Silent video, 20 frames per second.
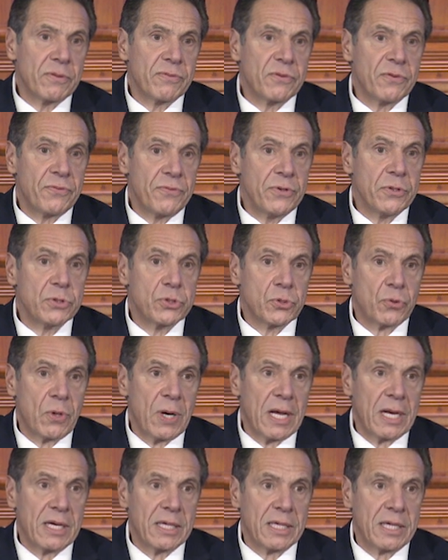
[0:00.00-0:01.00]
of the future
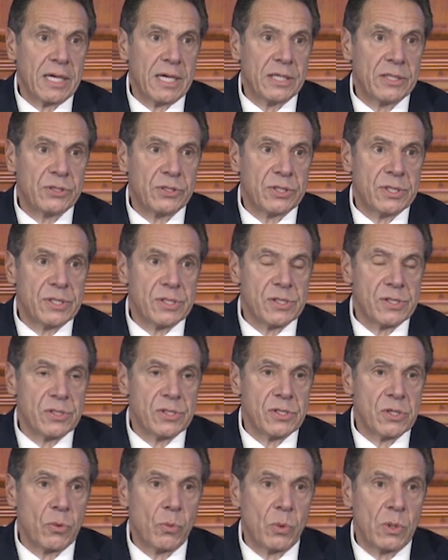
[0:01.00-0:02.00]

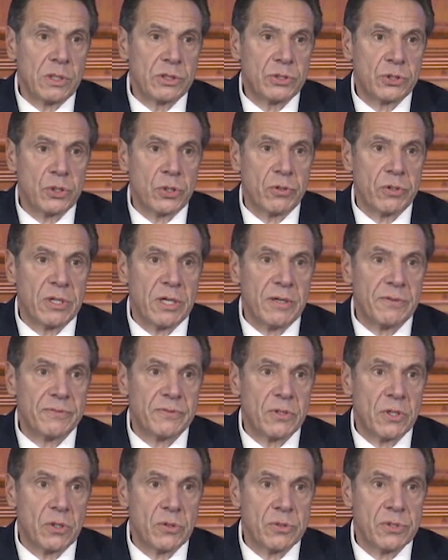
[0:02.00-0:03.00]
allocations will ensure
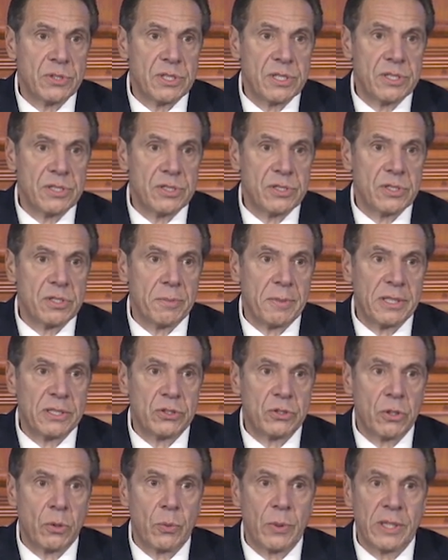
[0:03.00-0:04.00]
enough doses to make
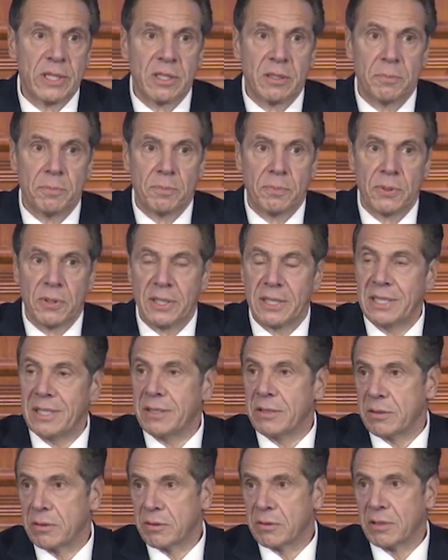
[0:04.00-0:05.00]
sure we
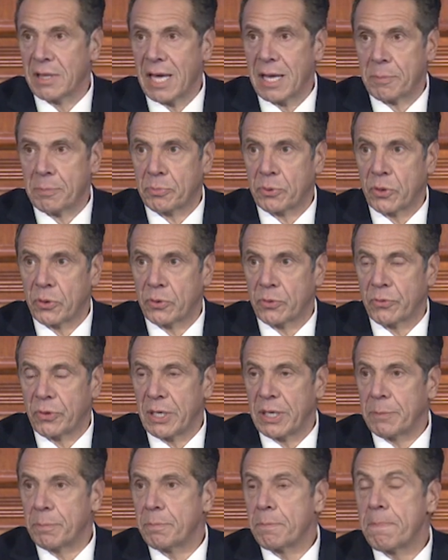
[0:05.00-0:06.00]
complete that
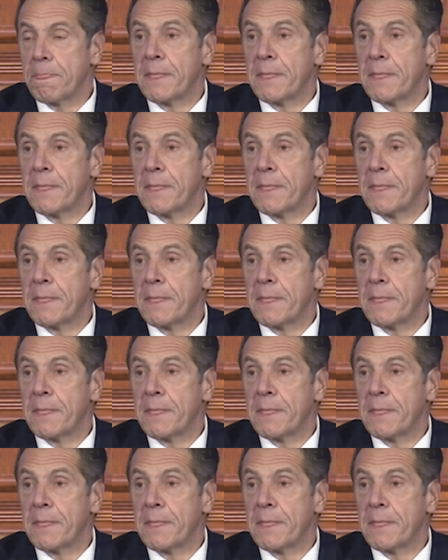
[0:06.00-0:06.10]
program.